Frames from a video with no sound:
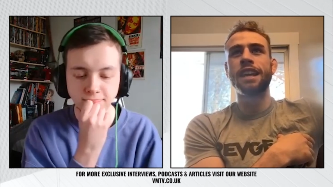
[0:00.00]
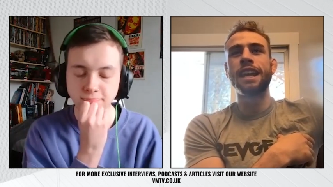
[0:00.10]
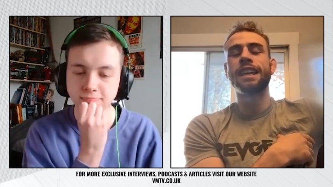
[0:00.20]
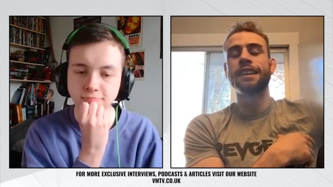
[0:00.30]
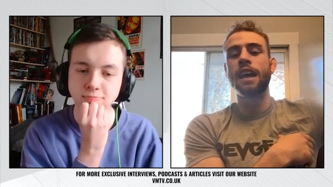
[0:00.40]

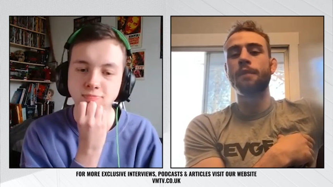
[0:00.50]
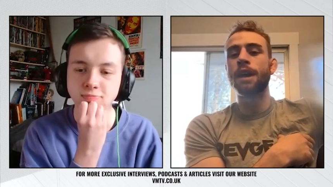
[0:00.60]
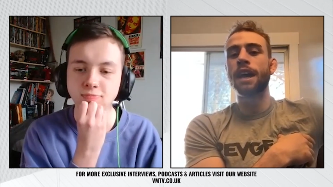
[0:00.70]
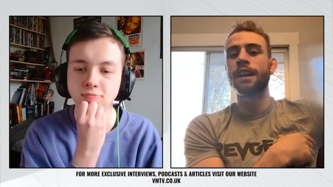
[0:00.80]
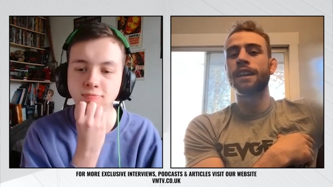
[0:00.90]
Speaker 1: taking that
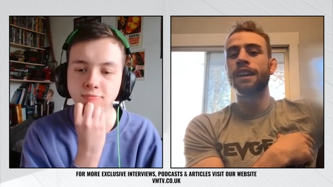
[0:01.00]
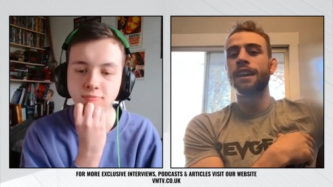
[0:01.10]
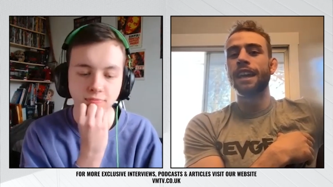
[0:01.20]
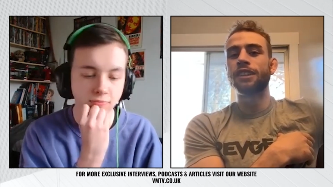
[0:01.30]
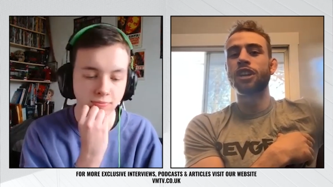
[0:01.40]
back
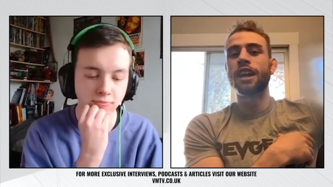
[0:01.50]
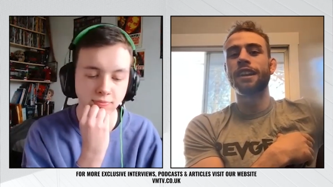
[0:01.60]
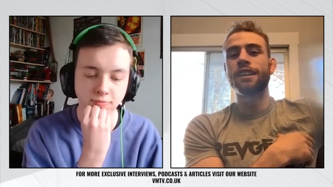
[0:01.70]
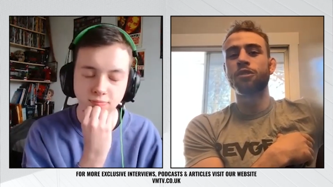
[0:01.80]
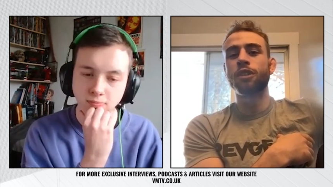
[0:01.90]
and trying
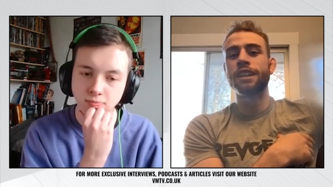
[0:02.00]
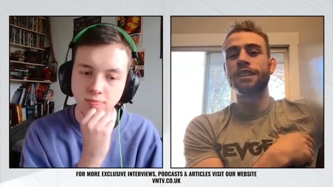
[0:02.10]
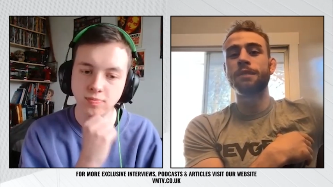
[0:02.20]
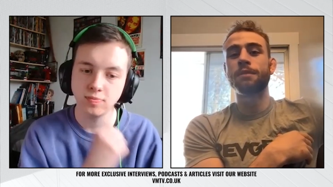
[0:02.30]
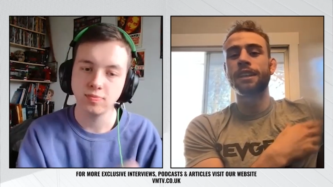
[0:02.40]
to create a
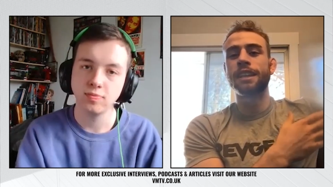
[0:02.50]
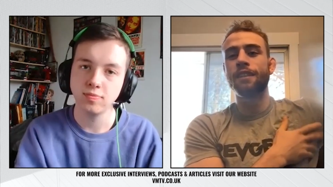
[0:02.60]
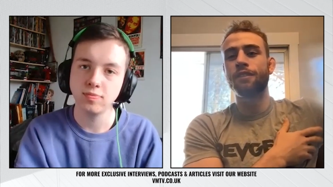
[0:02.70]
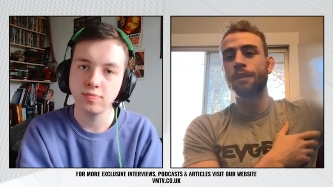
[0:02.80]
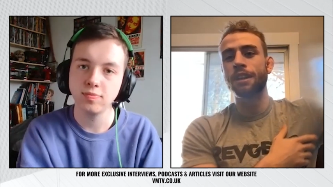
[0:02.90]
team like
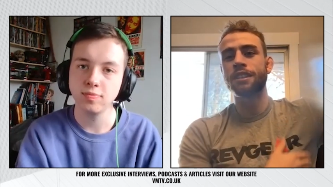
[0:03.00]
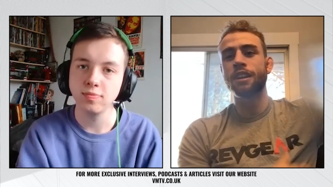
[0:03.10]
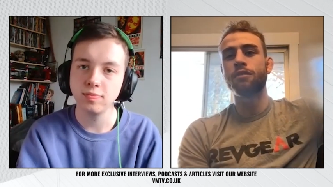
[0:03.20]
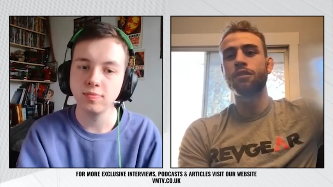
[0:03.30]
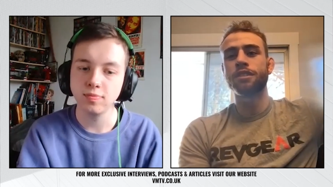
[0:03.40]
that for
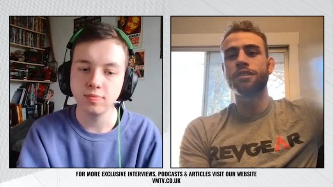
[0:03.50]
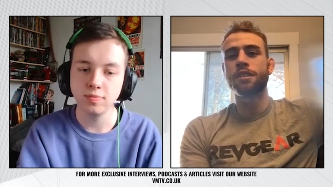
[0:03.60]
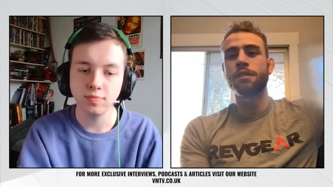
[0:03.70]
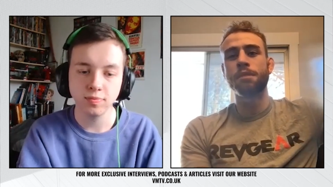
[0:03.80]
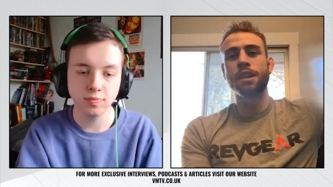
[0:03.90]
myself was
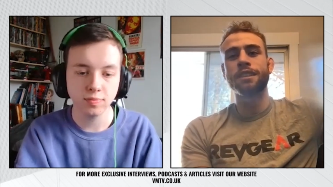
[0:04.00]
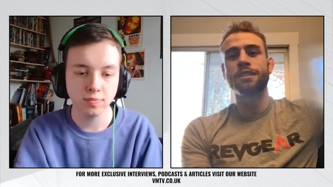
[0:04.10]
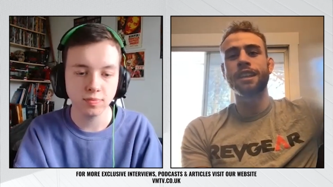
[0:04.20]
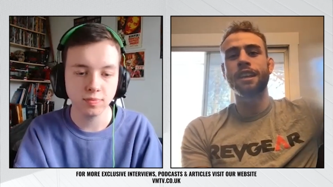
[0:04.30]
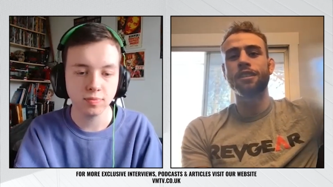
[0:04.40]
the biggest
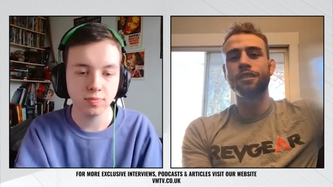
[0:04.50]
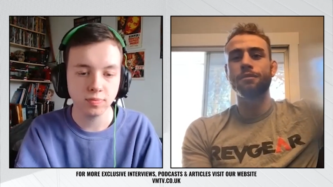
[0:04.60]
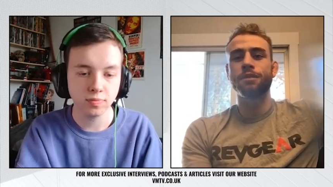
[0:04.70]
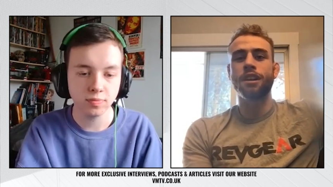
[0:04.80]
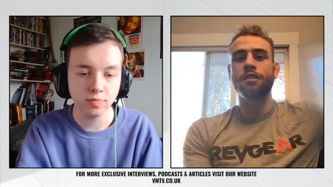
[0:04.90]
thing I learned
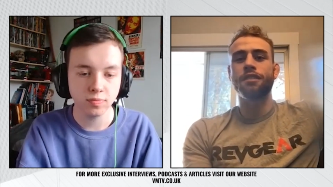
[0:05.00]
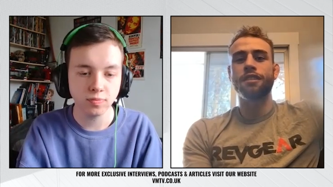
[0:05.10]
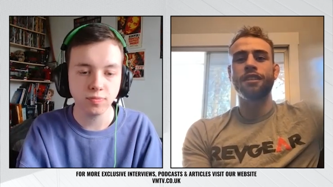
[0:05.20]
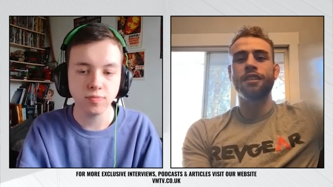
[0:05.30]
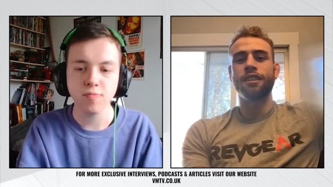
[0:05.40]
from TUF.
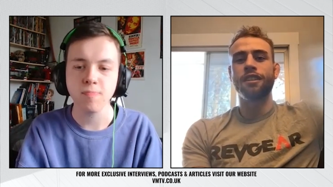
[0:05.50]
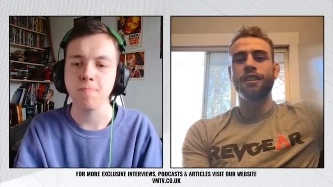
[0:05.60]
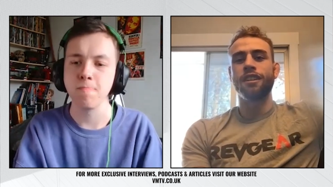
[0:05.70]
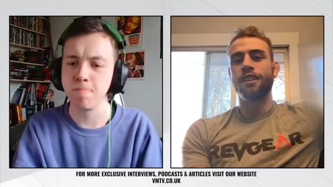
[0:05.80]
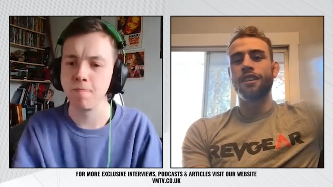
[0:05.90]

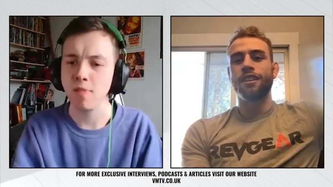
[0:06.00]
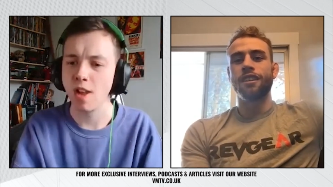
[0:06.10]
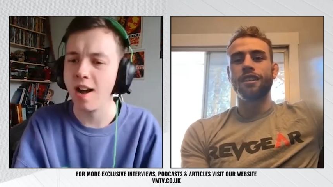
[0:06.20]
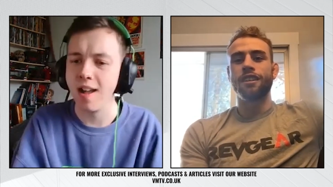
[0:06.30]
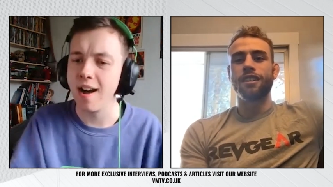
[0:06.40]
Speaker 2: Mm.
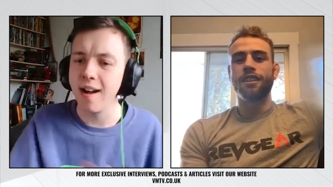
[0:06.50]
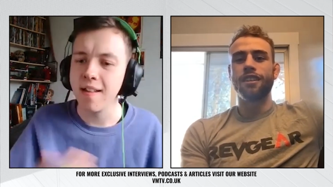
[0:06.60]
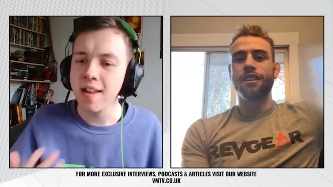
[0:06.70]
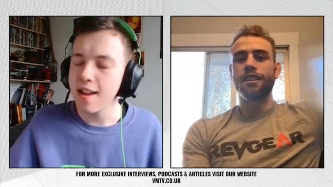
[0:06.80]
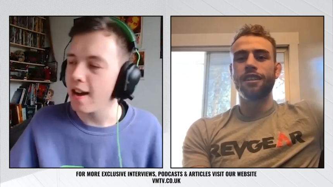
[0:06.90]
I
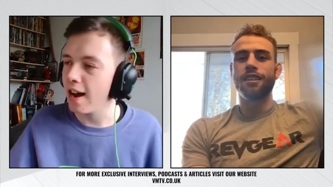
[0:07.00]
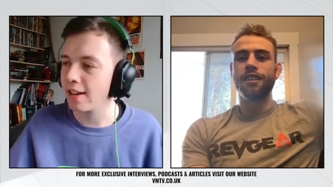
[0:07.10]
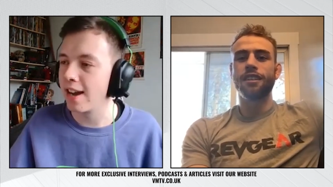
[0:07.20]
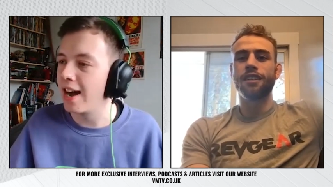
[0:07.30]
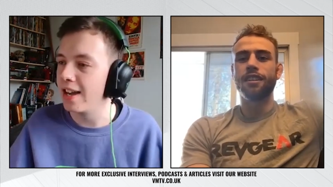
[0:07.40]
I
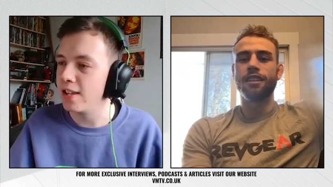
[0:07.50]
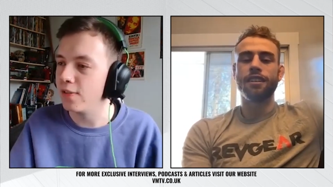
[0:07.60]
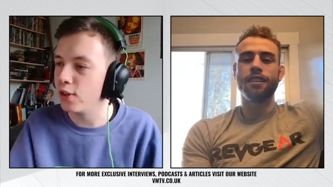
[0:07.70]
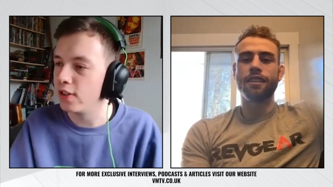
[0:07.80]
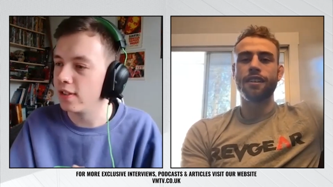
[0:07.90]
can't
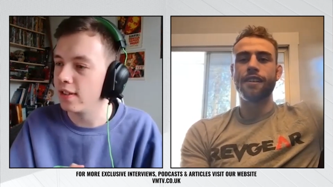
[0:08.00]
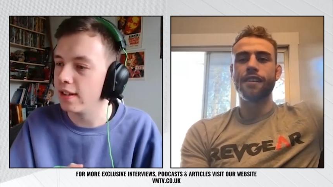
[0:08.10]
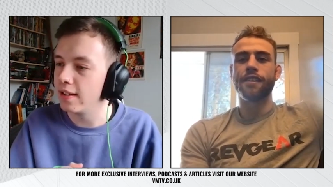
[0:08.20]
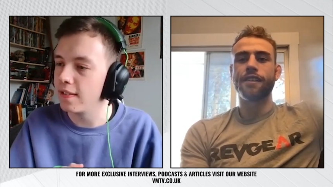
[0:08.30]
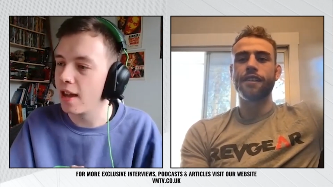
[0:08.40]
even
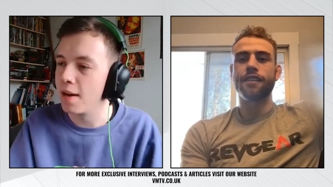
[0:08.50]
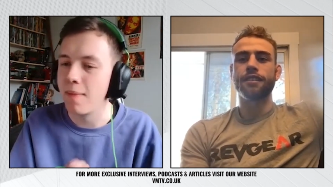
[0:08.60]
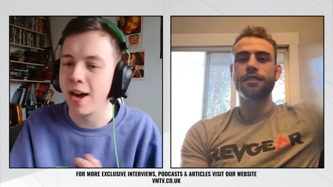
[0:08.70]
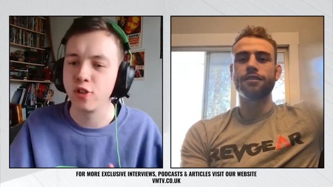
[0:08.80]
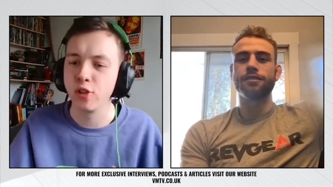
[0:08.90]

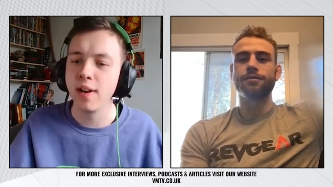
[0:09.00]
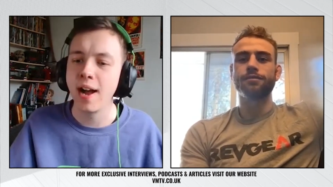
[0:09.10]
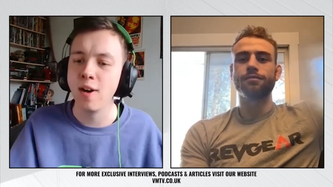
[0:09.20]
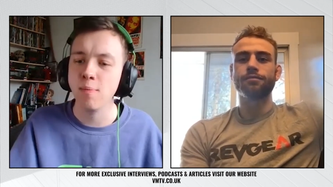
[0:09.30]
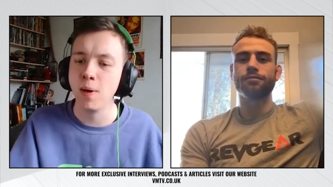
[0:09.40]
imagine
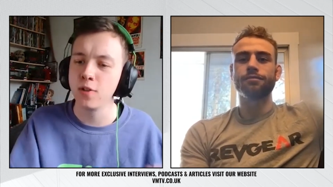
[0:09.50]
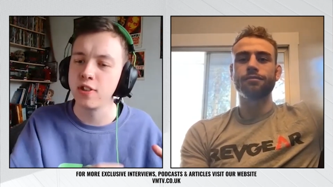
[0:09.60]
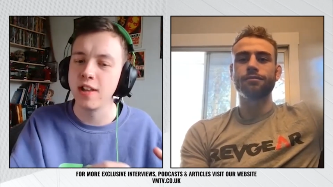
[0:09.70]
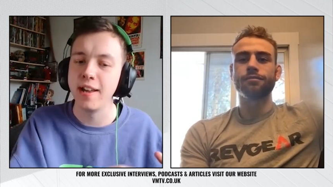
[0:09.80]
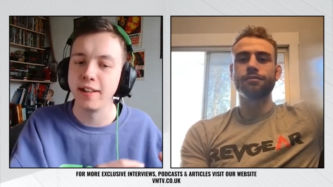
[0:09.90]
how much
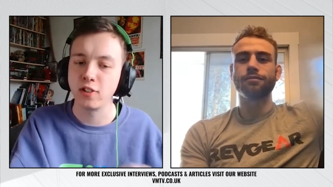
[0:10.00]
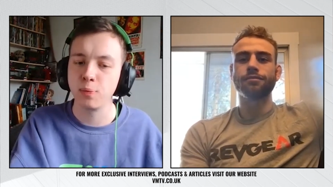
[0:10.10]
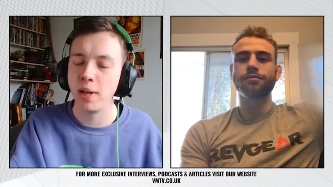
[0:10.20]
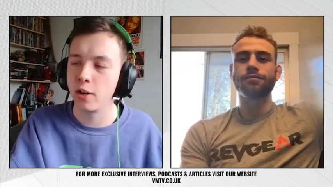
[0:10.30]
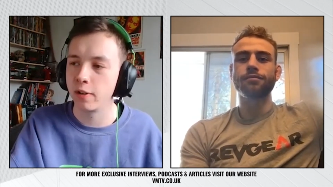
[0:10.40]
that
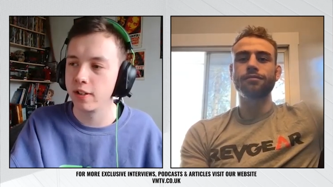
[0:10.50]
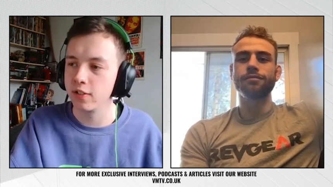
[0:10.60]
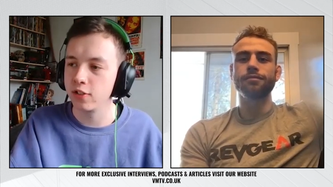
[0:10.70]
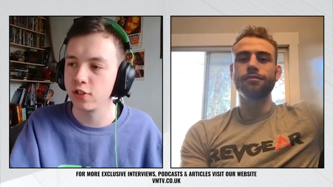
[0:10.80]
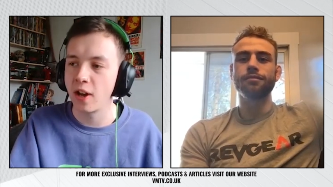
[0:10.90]

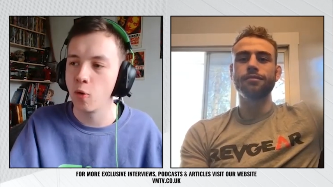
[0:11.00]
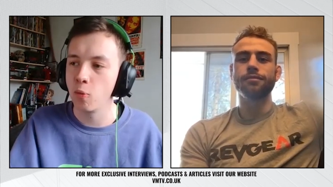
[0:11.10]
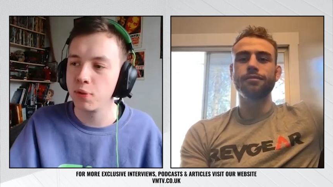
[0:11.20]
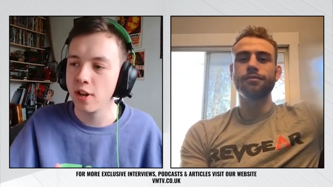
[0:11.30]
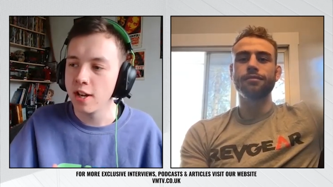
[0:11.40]
experience has helped